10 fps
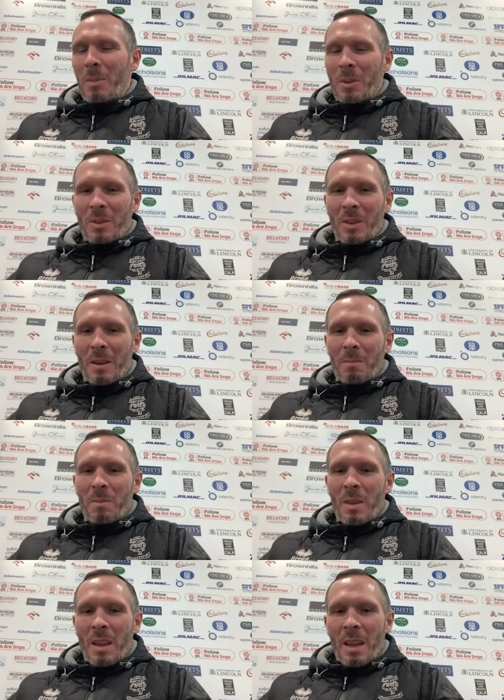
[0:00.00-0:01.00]
But um,
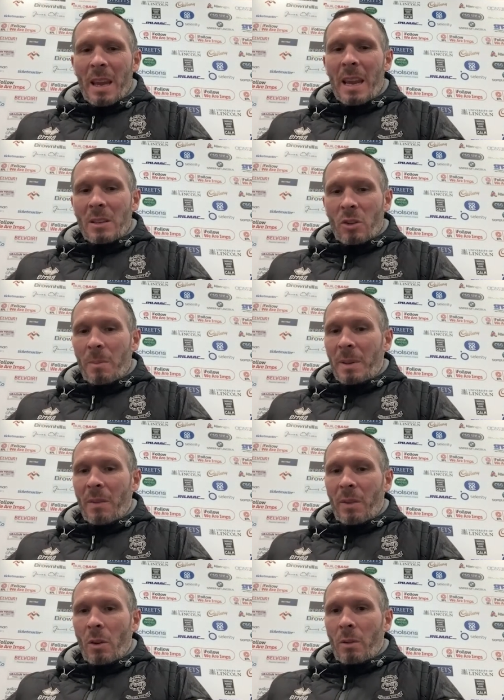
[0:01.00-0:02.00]
it is going to be
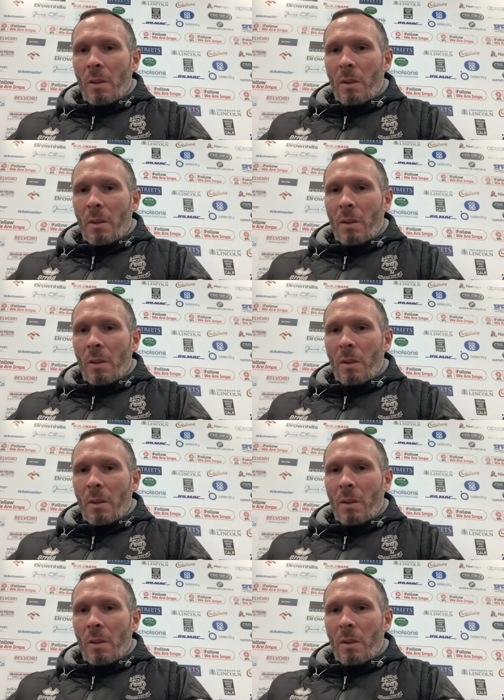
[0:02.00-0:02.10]
difficult.